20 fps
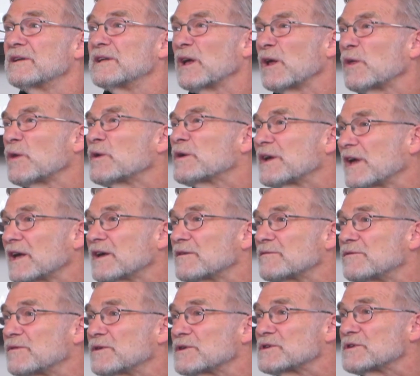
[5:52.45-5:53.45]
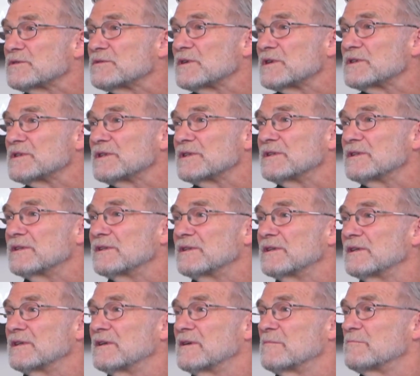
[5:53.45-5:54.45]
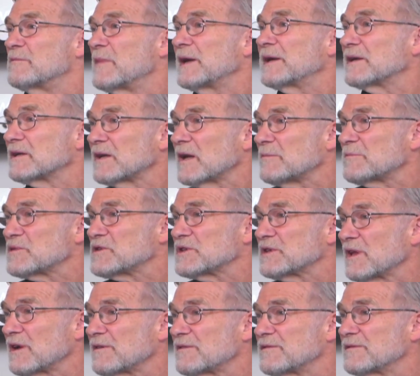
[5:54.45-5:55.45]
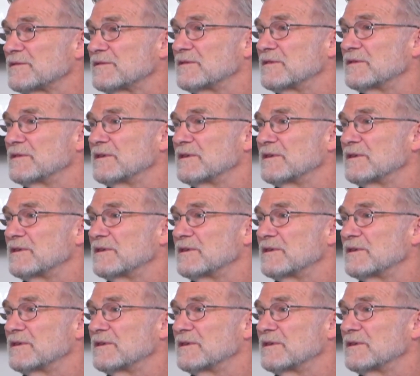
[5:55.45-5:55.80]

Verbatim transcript: yellow cake forgeries, making up stuff,